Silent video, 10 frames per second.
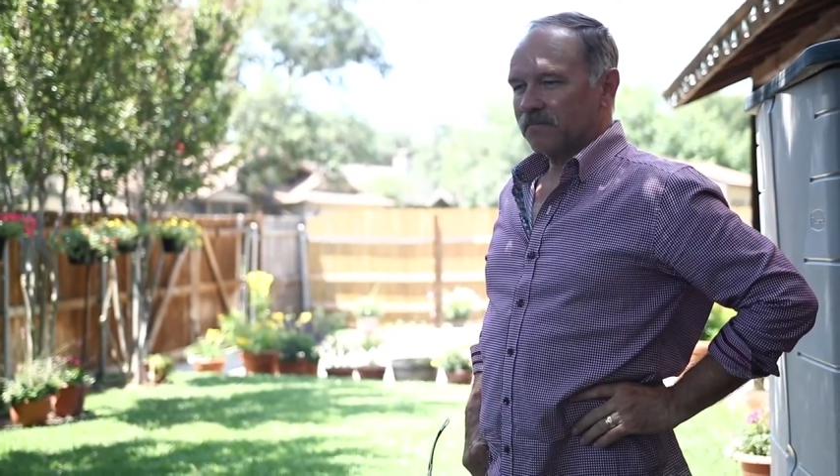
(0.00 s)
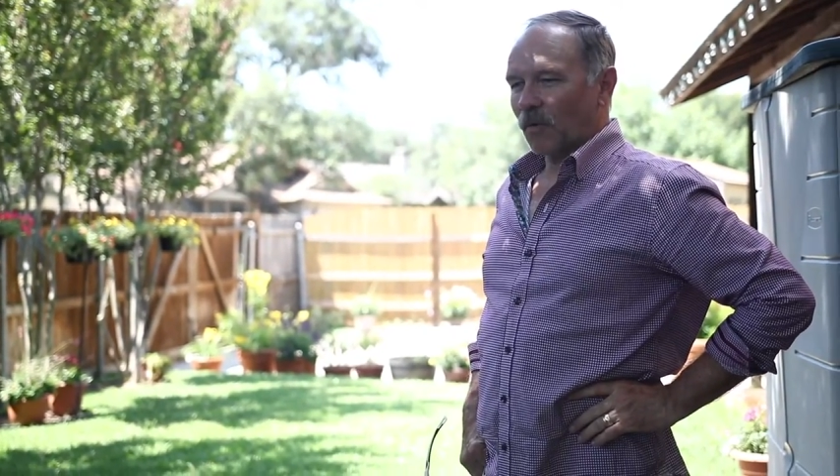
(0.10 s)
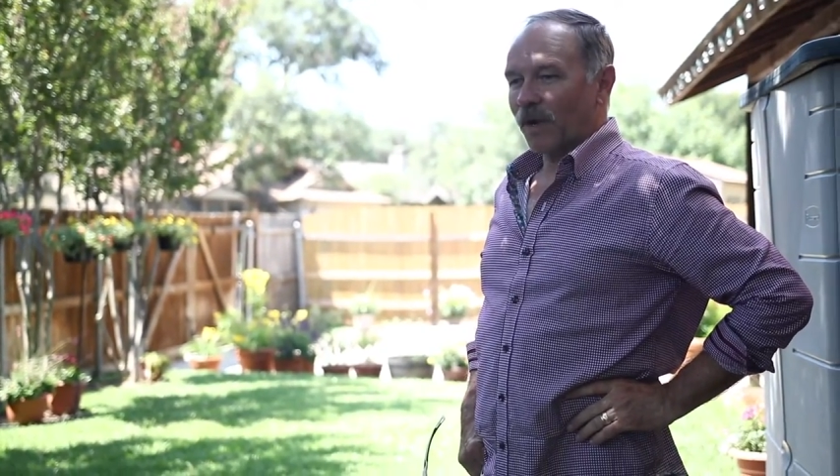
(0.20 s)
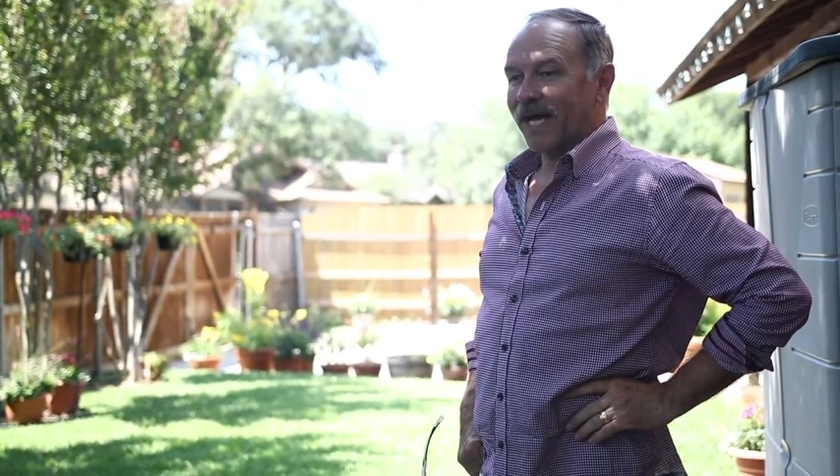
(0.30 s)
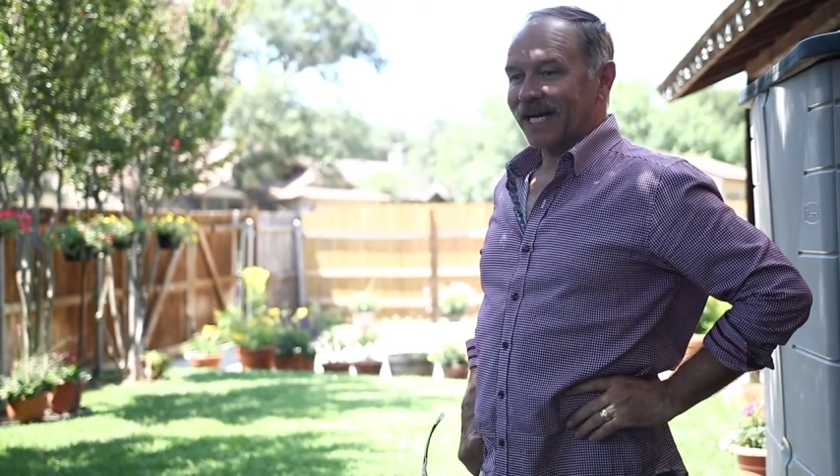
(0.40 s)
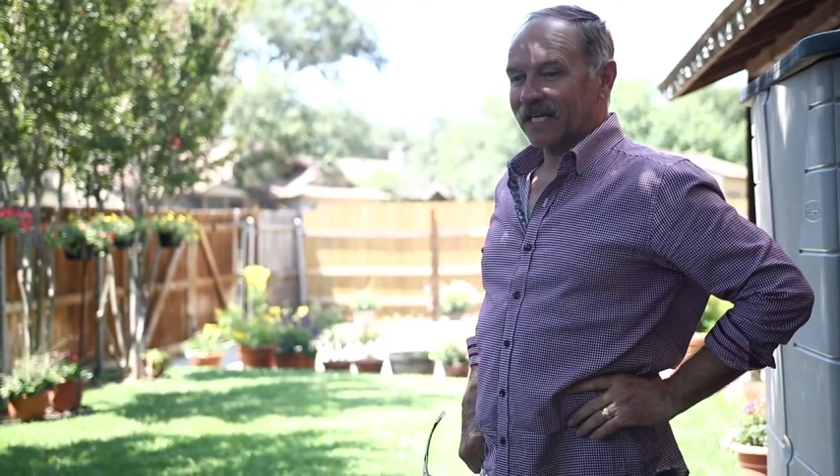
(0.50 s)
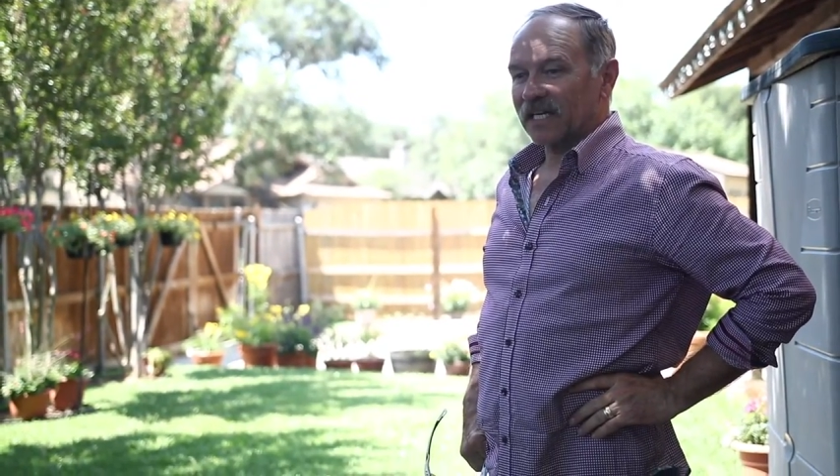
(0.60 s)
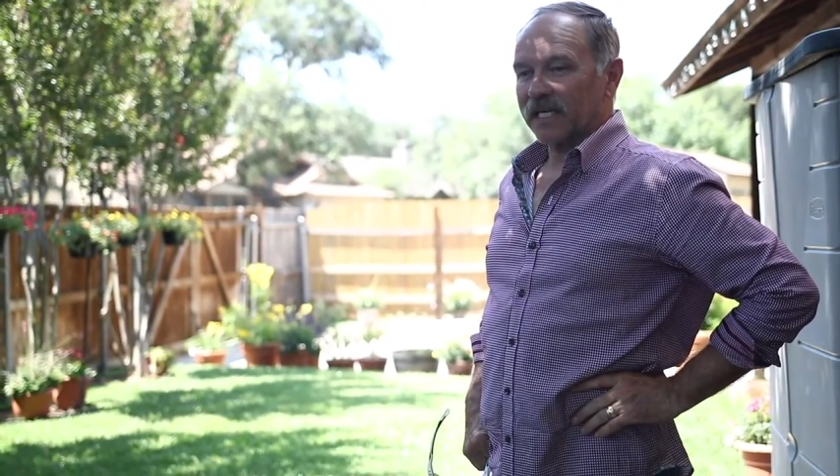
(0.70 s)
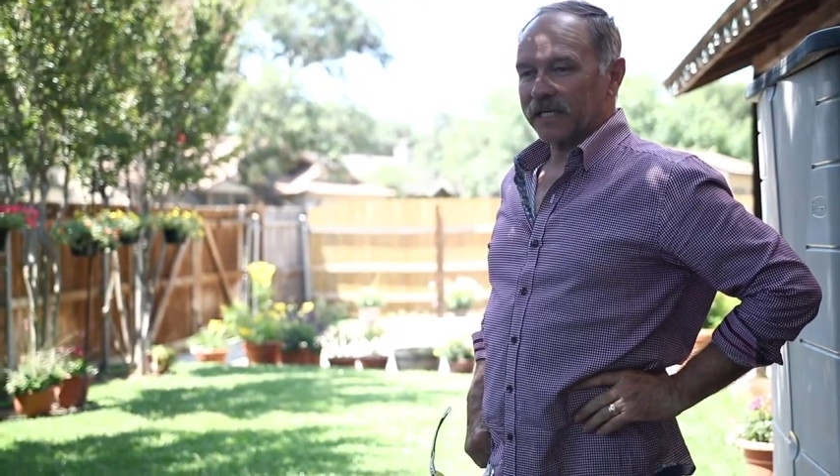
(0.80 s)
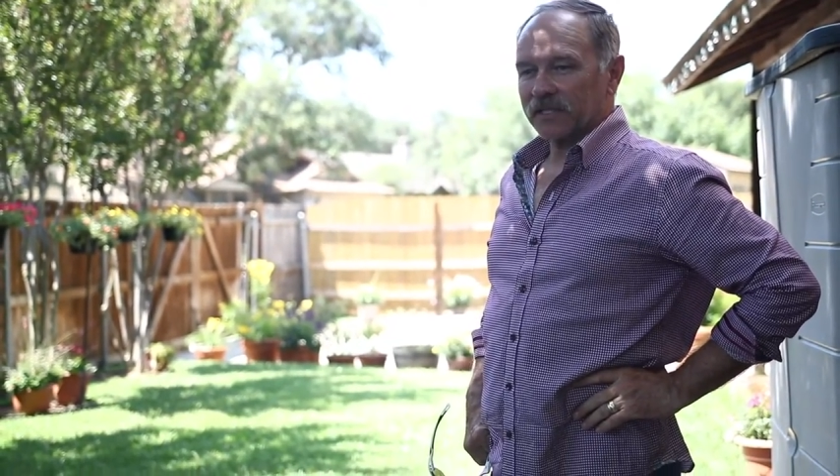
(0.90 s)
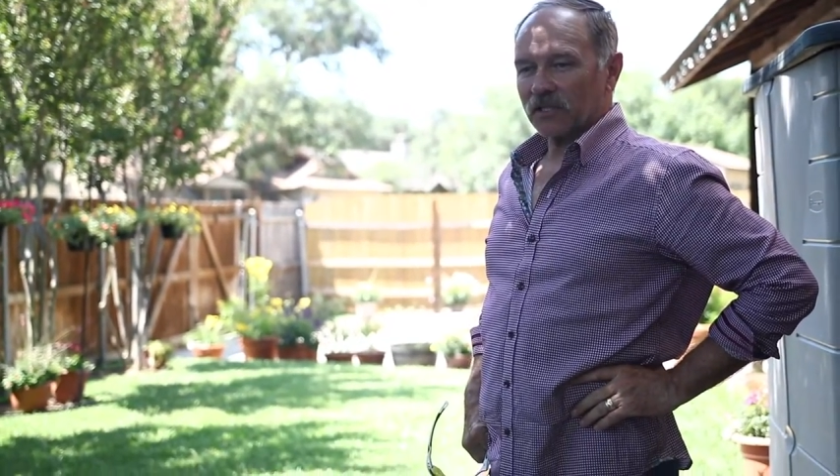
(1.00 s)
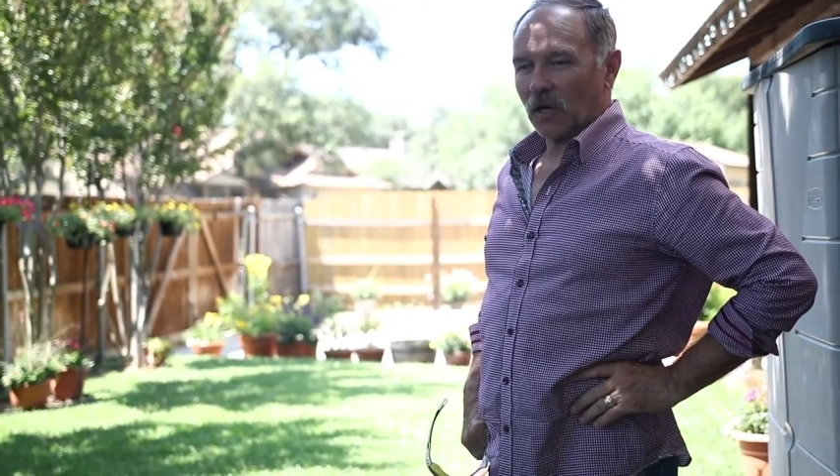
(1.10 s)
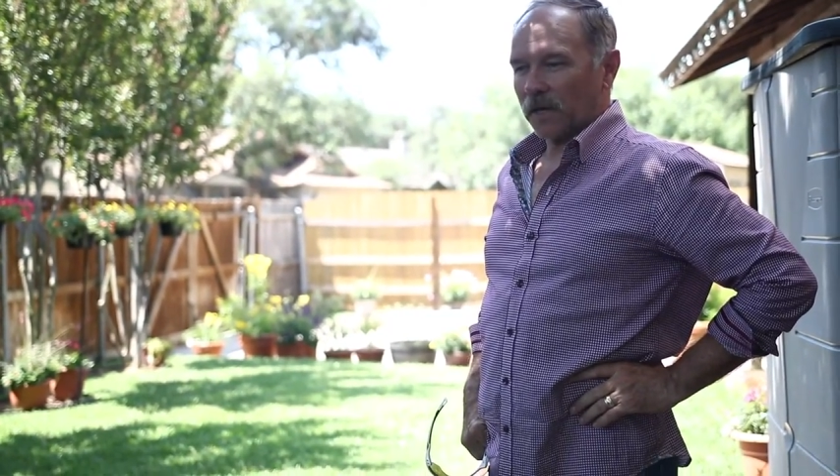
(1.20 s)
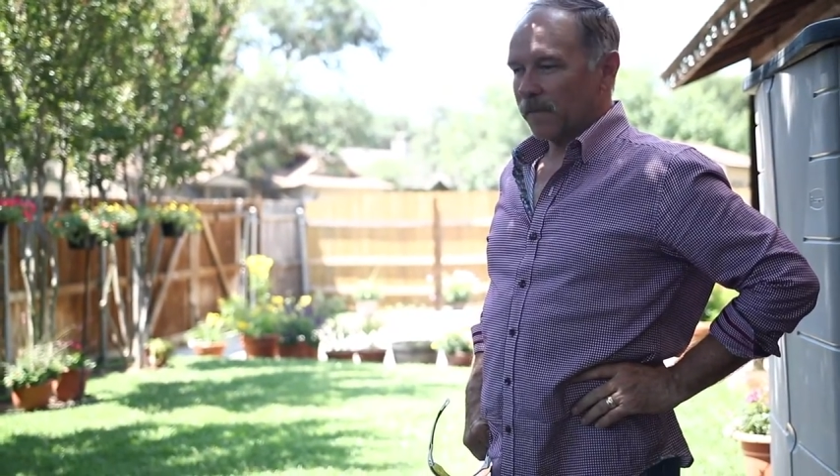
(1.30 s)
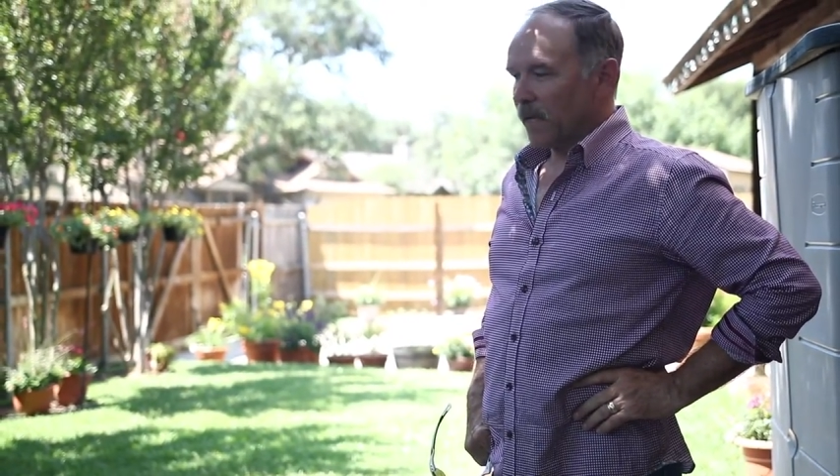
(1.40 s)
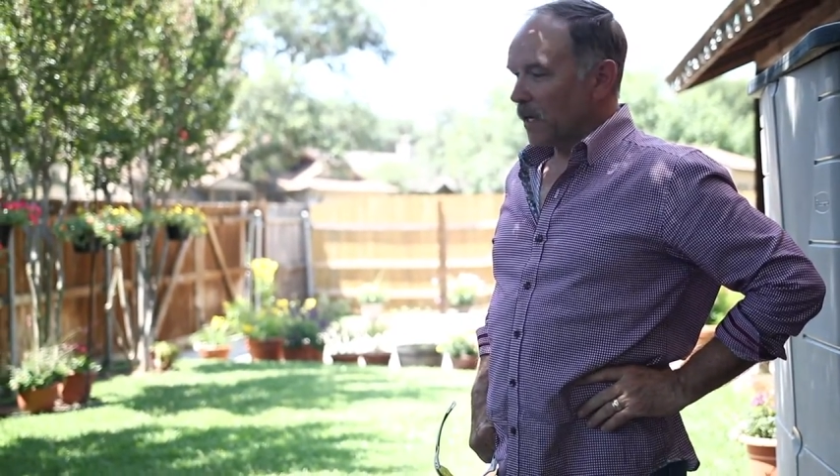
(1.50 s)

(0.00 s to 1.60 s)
But we got a little late start.